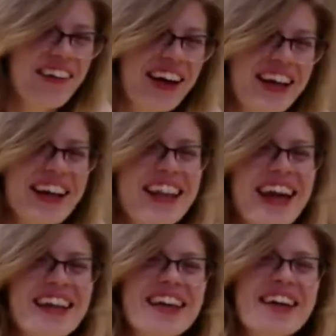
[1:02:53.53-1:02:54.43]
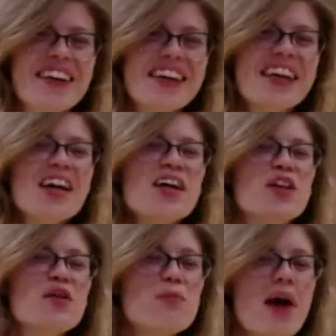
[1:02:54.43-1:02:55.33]
out on that note.
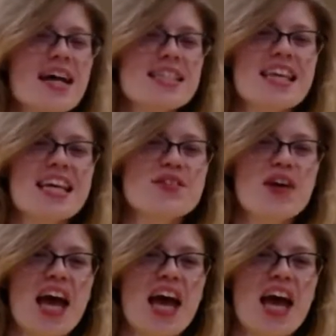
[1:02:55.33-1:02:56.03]
Lou Prats, thanks for